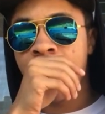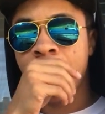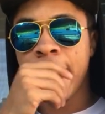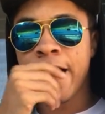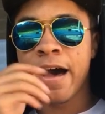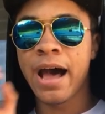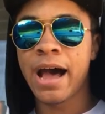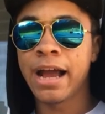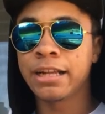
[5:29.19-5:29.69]

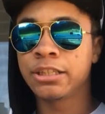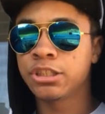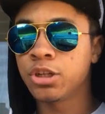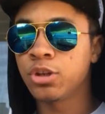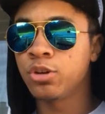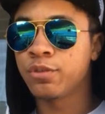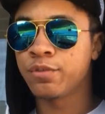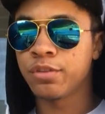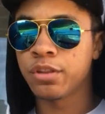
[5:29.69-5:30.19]
I
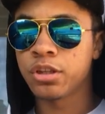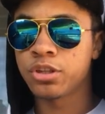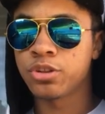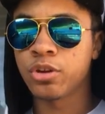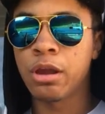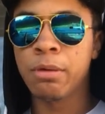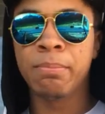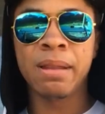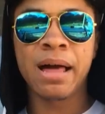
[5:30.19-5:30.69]
chose for the
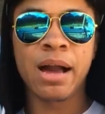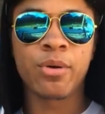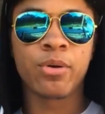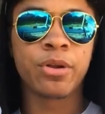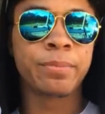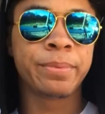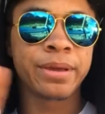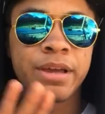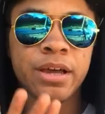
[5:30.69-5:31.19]
straight black
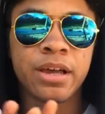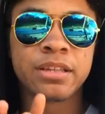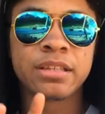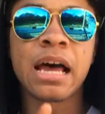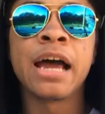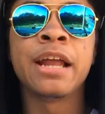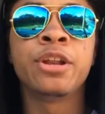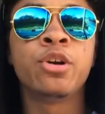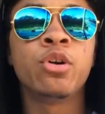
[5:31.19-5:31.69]
one
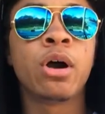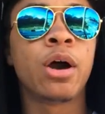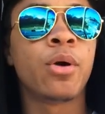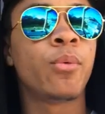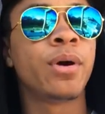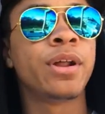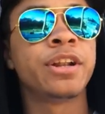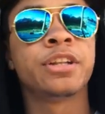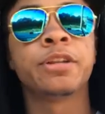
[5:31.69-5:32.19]
because I knew I
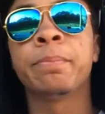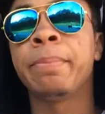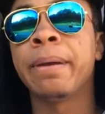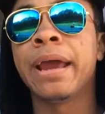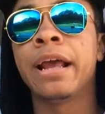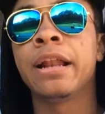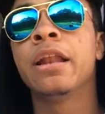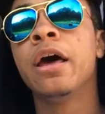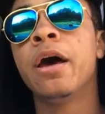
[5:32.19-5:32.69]
wanted to
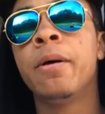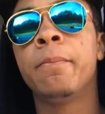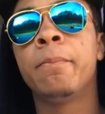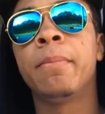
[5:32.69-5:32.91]
paint